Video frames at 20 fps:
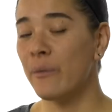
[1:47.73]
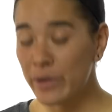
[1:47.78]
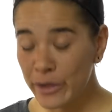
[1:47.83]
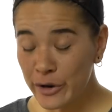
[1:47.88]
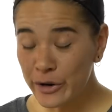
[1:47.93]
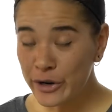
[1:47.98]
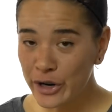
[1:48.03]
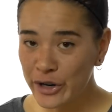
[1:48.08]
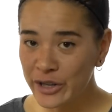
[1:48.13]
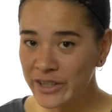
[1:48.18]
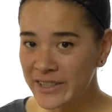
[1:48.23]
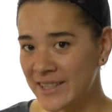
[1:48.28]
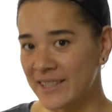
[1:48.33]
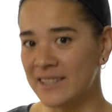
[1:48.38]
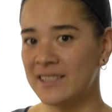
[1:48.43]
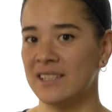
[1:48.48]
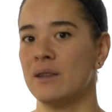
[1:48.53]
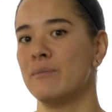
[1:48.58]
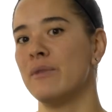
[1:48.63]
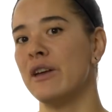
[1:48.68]
With our current
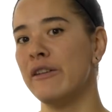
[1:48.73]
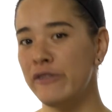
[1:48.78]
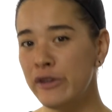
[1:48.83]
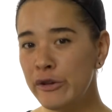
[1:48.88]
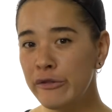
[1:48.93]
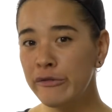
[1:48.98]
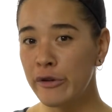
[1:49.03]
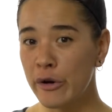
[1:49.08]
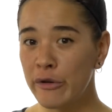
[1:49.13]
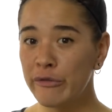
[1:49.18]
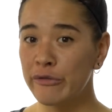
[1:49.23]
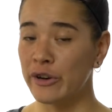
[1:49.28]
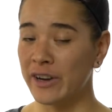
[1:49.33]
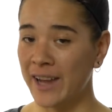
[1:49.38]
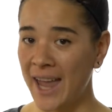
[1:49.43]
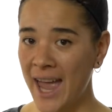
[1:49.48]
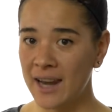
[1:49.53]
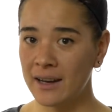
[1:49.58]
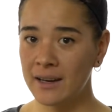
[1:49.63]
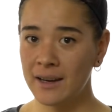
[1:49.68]
system, if you vote for a
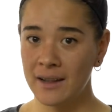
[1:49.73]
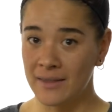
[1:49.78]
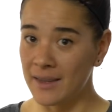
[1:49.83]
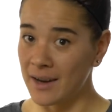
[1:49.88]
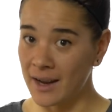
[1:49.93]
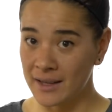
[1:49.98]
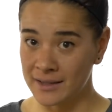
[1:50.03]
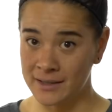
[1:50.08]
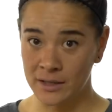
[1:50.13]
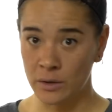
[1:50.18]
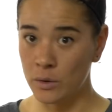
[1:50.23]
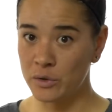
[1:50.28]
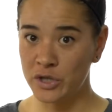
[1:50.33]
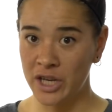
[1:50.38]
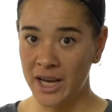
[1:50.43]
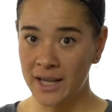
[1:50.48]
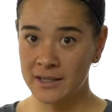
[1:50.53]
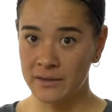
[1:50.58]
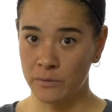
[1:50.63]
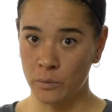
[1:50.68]
candidate that has 0
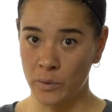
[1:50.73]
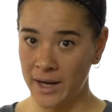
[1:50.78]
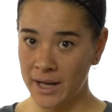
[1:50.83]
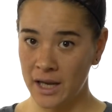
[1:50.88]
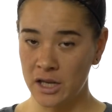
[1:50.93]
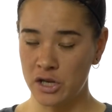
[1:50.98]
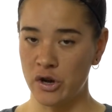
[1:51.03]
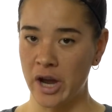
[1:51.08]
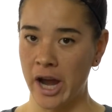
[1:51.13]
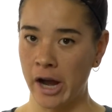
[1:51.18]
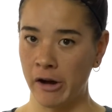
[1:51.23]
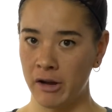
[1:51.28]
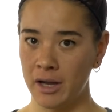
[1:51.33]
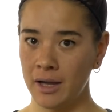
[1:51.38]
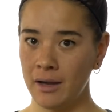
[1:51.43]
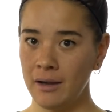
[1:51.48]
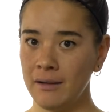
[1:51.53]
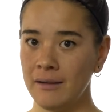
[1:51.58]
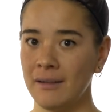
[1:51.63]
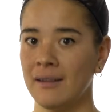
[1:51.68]
chance of winning in your
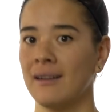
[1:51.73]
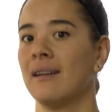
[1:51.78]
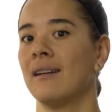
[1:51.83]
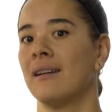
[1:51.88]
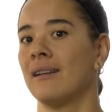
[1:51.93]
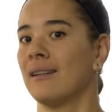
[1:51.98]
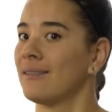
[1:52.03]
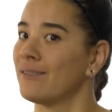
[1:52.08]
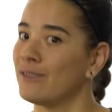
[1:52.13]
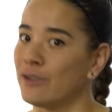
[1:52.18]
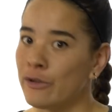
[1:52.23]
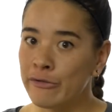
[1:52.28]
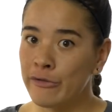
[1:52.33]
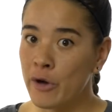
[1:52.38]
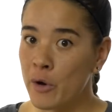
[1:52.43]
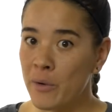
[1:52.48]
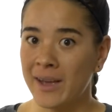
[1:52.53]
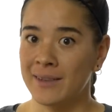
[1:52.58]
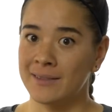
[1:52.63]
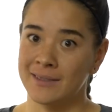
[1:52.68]
area, your
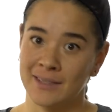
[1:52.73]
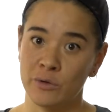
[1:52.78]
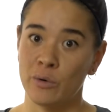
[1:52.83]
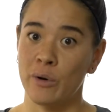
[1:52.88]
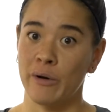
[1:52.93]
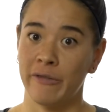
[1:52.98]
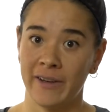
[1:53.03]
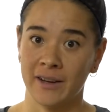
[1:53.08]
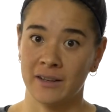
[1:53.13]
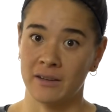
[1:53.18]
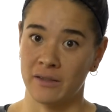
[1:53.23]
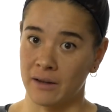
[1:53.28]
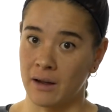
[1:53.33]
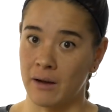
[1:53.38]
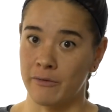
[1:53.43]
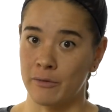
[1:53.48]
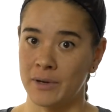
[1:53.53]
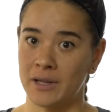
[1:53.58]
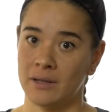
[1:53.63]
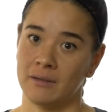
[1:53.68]
vote has 0 effect on the
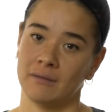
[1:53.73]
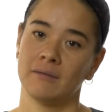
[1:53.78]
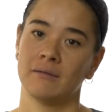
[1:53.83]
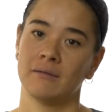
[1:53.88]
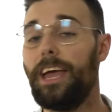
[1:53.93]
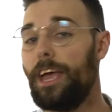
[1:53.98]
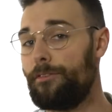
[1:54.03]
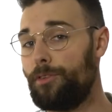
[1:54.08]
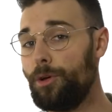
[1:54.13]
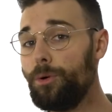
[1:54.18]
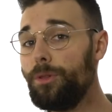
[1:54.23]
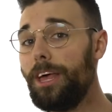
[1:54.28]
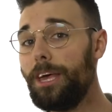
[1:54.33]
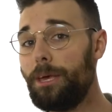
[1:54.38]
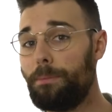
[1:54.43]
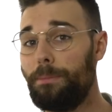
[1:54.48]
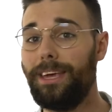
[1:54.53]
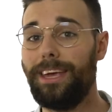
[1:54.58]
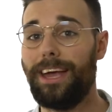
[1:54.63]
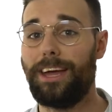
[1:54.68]
government. If you're
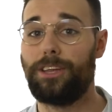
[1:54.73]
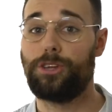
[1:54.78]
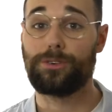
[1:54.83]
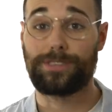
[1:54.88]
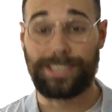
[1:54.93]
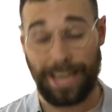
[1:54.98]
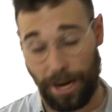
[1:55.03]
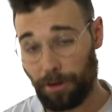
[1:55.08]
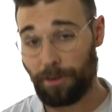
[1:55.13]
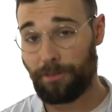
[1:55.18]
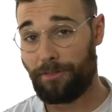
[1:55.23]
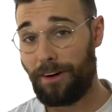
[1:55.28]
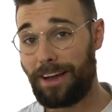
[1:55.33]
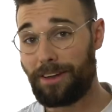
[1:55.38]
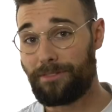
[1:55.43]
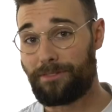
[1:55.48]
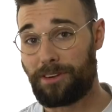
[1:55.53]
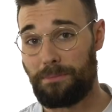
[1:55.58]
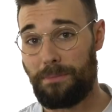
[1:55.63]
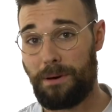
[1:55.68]
like me and you're
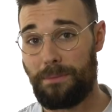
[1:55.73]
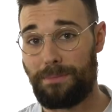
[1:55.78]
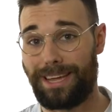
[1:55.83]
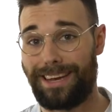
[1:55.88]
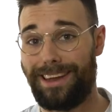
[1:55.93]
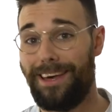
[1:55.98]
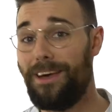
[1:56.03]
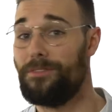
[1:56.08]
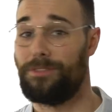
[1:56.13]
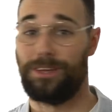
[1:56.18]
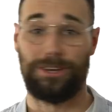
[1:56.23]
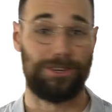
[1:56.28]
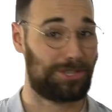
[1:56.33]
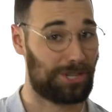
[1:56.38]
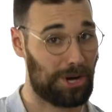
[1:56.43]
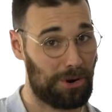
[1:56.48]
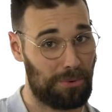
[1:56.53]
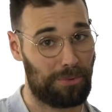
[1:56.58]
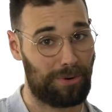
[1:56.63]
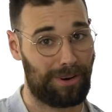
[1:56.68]
terrified of commitment, then
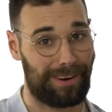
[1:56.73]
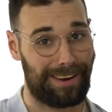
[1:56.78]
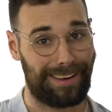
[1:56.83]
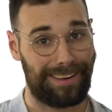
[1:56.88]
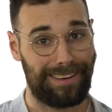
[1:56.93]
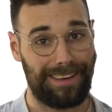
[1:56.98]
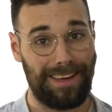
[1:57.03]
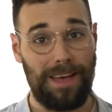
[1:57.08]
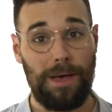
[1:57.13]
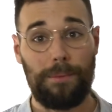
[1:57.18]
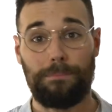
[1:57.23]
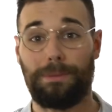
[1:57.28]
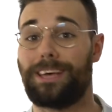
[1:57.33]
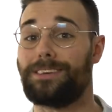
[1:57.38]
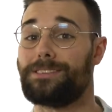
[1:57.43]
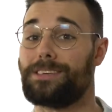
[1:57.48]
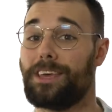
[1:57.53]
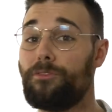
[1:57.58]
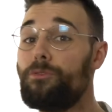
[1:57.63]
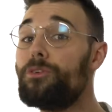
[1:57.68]
don't worry.
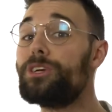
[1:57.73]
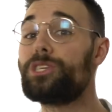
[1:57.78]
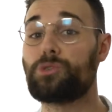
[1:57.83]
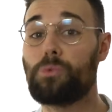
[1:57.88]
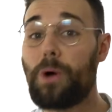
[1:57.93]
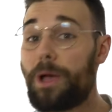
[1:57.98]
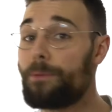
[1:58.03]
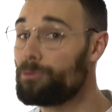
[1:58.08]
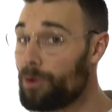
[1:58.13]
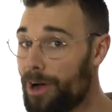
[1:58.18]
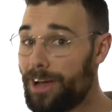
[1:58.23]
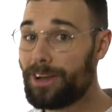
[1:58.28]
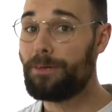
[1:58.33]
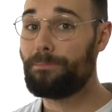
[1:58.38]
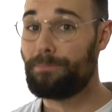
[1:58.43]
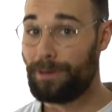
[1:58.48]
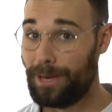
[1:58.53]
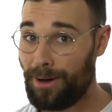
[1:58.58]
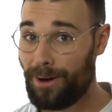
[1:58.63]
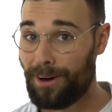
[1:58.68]
Because if we swipe right
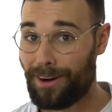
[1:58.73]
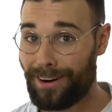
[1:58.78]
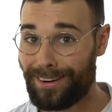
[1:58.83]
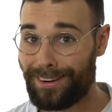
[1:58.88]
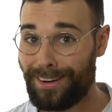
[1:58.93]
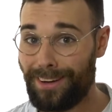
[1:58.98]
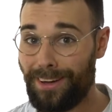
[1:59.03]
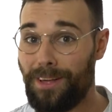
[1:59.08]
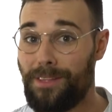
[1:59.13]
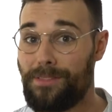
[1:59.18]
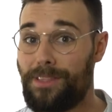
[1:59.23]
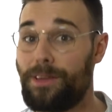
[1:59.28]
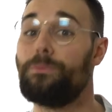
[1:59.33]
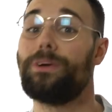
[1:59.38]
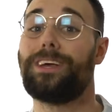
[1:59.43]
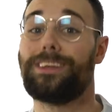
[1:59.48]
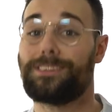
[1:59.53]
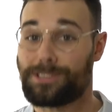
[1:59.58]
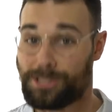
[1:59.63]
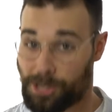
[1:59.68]
on PR, then
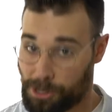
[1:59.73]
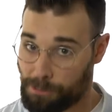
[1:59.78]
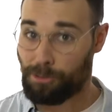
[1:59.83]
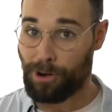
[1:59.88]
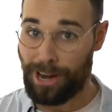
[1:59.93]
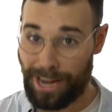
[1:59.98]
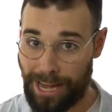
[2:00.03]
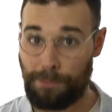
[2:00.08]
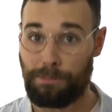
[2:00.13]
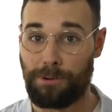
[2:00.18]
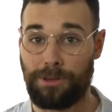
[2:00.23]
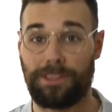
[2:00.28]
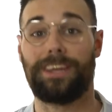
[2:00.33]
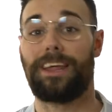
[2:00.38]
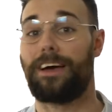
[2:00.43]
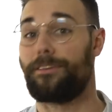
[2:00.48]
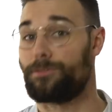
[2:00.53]
we can still break up with it